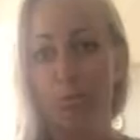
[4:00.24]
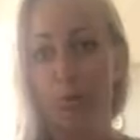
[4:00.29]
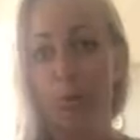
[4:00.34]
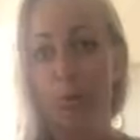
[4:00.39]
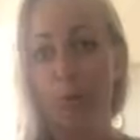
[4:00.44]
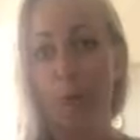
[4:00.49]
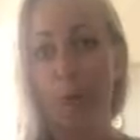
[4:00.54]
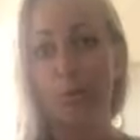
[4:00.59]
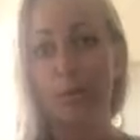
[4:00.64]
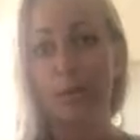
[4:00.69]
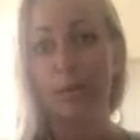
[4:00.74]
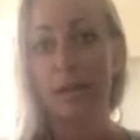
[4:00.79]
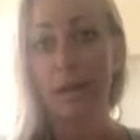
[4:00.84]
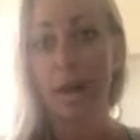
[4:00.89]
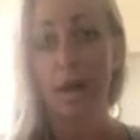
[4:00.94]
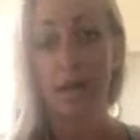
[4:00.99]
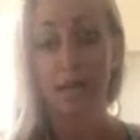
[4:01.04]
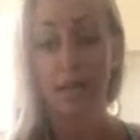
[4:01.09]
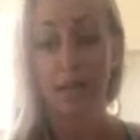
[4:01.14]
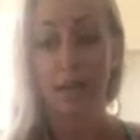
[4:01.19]
they're probably
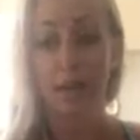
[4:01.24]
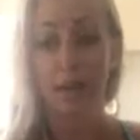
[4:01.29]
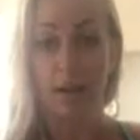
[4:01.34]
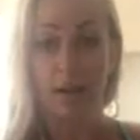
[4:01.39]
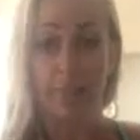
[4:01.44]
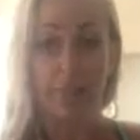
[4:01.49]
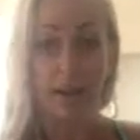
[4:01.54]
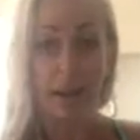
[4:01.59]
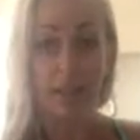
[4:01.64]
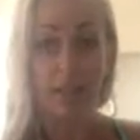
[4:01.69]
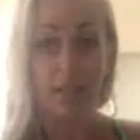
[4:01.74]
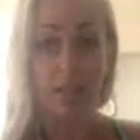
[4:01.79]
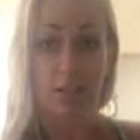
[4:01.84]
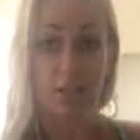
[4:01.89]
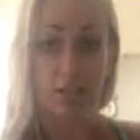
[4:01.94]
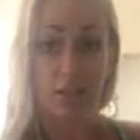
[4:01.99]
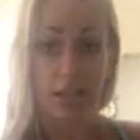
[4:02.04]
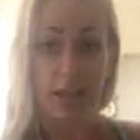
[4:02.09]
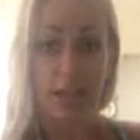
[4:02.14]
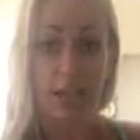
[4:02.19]
not getting enough fats in
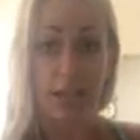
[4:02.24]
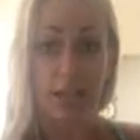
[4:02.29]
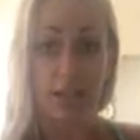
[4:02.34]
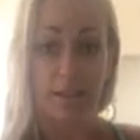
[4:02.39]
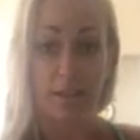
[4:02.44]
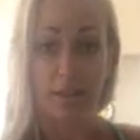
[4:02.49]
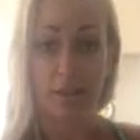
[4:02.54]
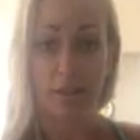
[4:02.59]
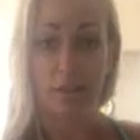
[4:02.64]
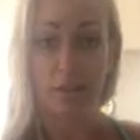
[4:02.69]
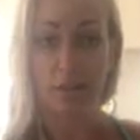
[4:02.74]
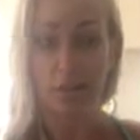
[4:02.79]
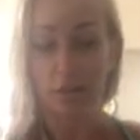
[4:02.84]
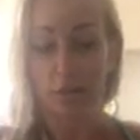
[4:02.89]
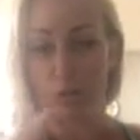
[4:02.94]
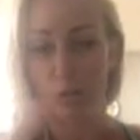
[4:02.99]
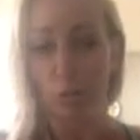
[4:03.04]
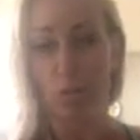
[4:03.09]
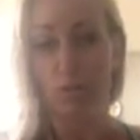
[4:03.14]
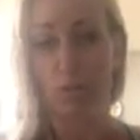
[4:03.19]
their diet.
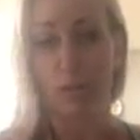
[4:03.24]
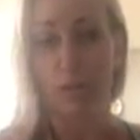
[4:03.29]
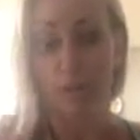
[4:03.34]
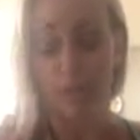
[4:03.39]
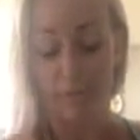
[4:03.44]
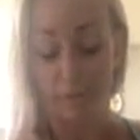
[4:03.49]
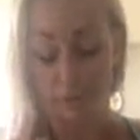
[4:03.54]
They're dwindling